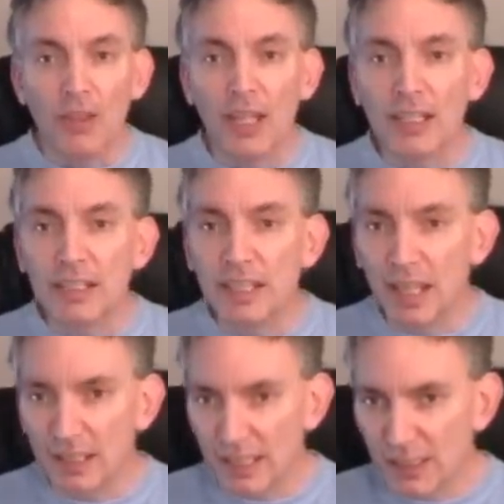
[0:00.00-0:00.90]
and then
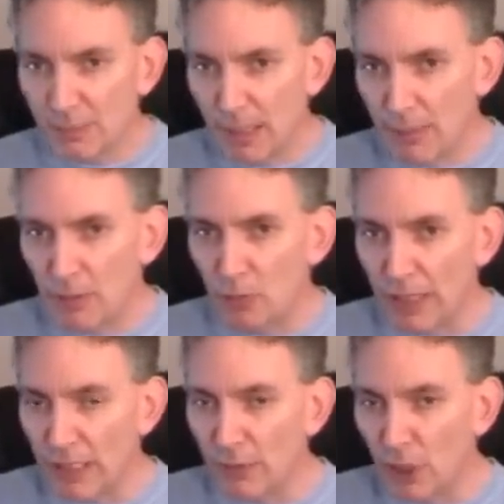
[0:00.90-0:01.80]
get the experiment
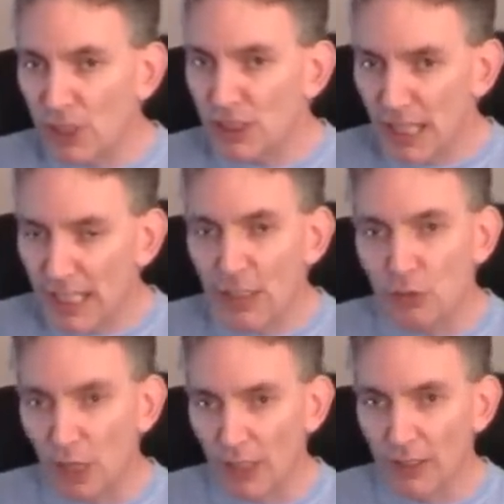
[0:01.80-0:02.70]
ready for a
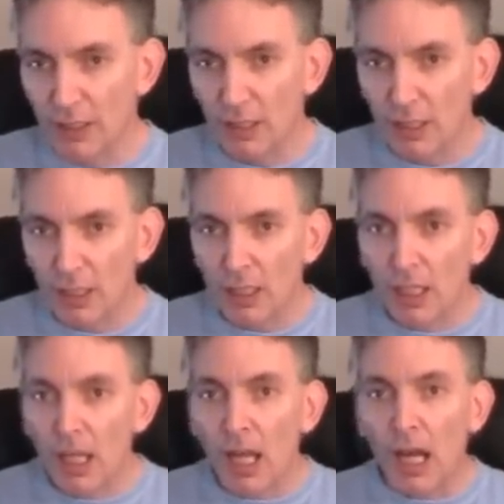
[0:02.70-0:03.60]
second run
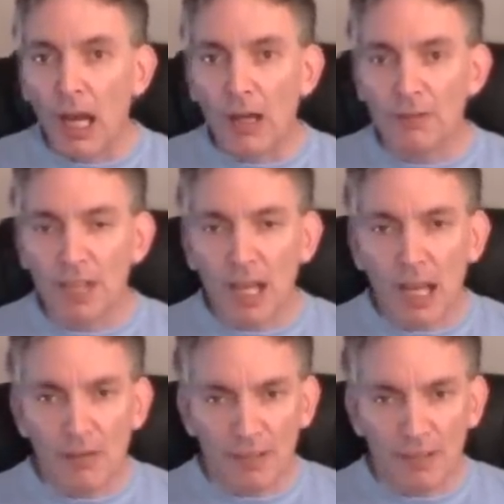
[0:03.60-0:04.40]
after